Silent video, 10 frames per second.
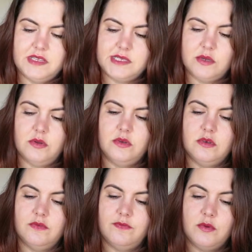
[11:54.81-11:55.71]
So
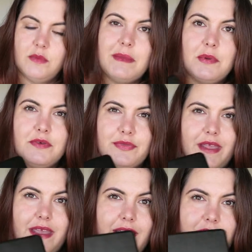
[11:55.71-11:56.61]
for my
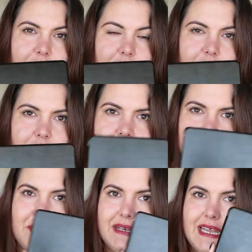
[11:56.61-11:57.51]
birthday, as
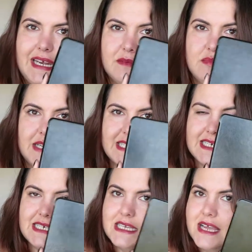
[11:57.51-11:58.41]
a belated
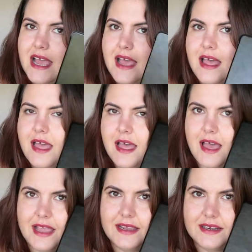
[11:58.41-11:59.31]
present,
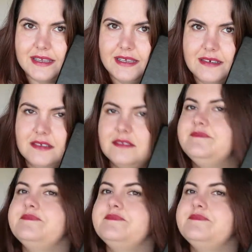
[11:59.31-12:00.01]
I get a Kindle.